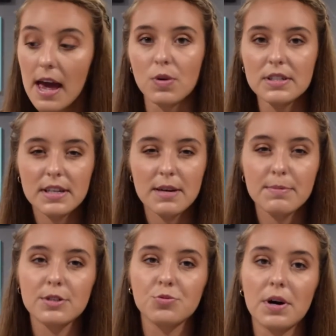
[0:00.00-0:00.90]
One tip
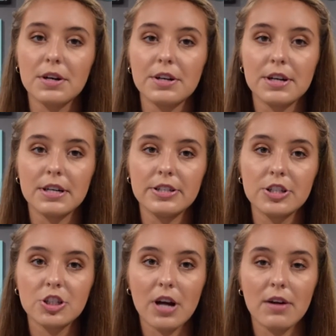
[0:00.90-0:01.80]
is while you're in
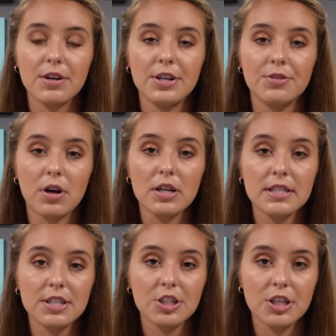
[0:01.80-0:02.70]
the shower and you are
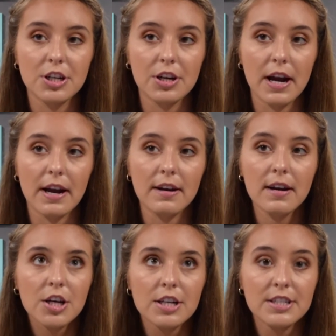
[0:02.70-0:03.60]
conditioning your hair,
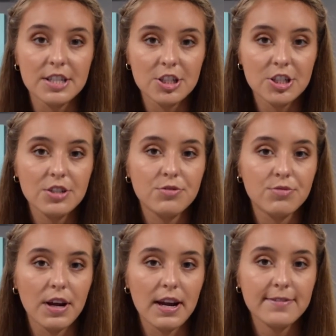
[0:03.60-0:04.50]
condition
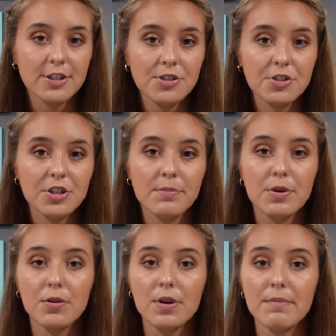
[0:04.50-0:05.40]
right after you
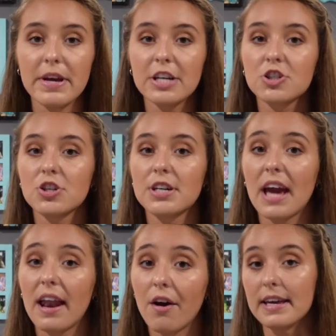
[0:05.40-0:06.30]
shampoo and make sure to
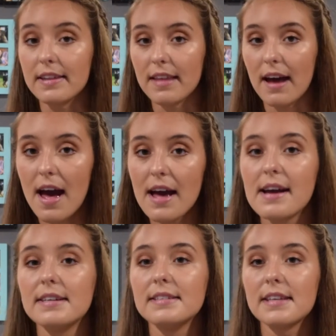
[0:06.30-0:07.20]
get it in
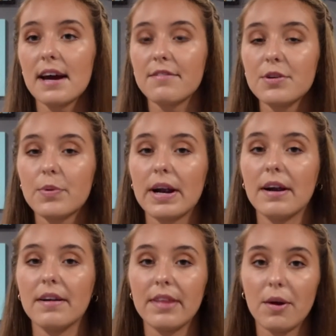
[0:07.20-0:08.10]
ends,
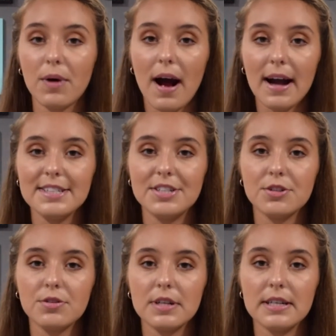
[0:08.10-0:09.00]
everywhere. And then what I
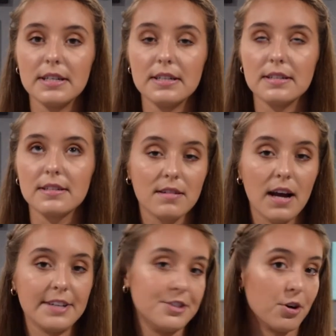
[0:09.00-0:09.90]
do is
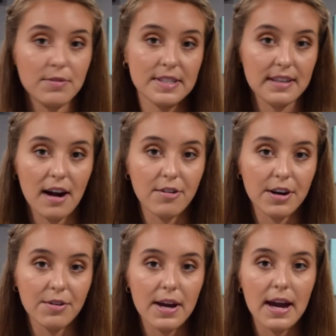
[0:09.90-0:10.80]
I don't rinse it out
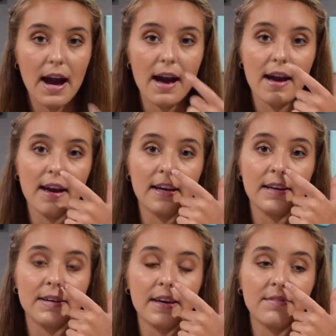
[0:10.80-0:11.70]
right away.
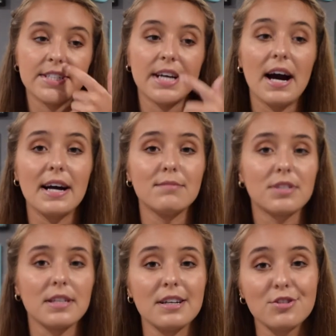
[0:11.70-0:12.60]
I give it time
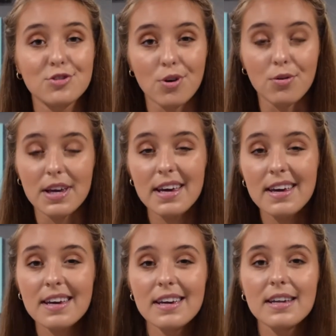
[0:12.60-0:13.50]
to like soak
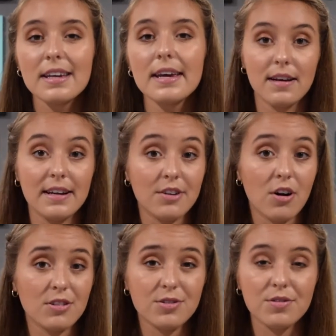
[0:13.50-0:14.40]
in, and
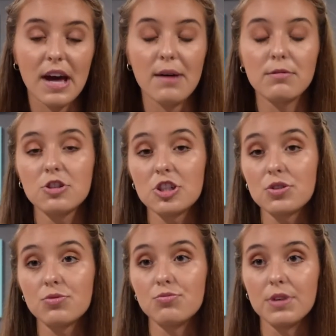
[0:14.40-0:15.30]
also that will
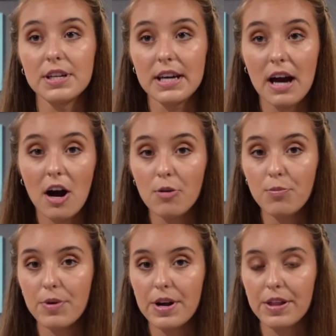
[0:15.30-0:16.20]
just really help
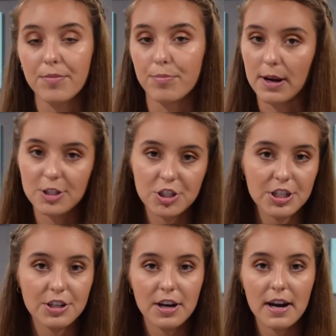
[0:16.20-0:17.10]
with
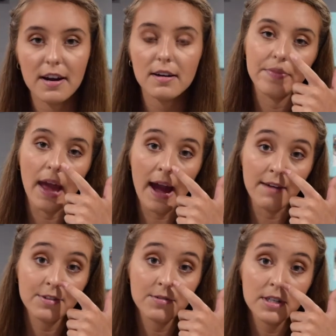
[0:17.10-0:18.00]
brushing your hair
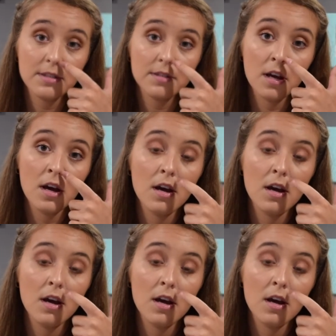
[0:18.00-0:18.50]
afterwards.